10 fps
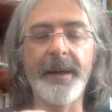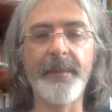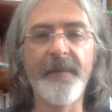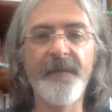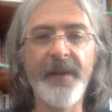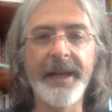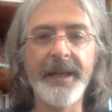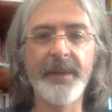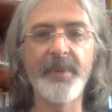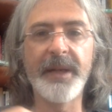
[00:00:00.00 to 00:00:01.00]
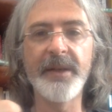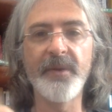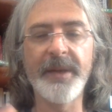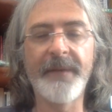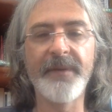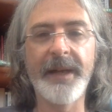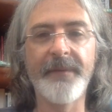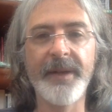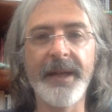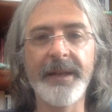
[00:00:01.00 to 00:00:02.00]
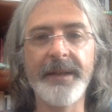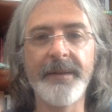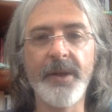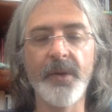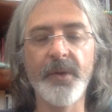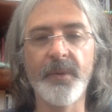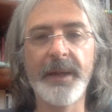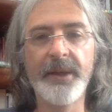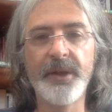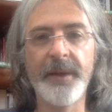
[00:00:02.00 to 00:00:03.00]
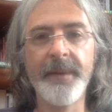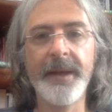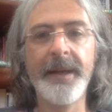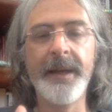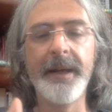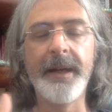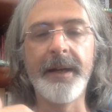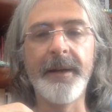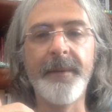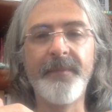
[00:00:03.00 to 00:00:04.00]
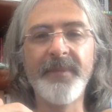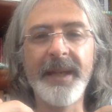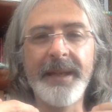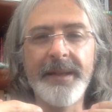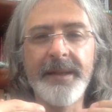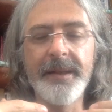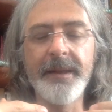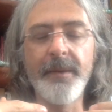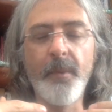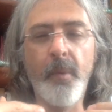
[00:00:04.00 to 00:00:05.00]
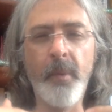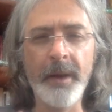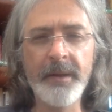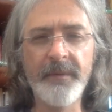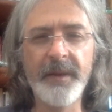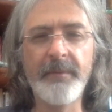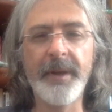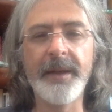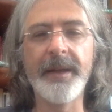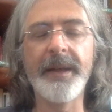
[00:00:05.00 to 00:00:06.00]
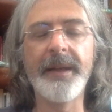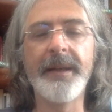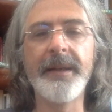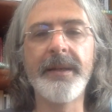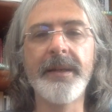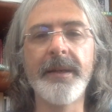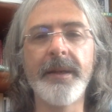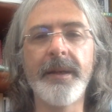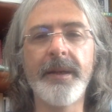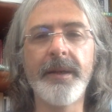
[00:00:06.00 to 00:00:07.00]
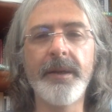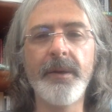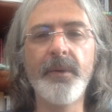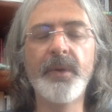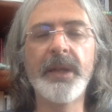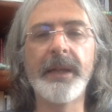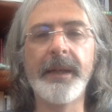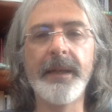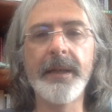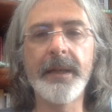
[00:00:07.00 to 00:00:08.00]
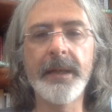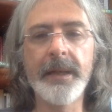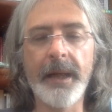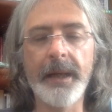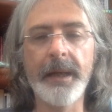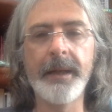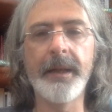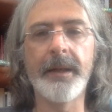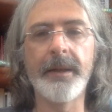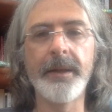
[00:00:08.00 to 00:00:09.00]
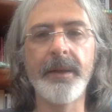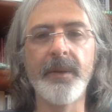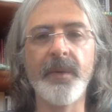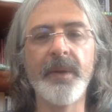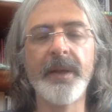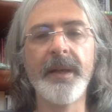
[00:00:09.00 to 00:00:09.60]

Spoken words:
faith, but it's not advocating God or religion. It's wonderfully written. It is hugely subtly argued.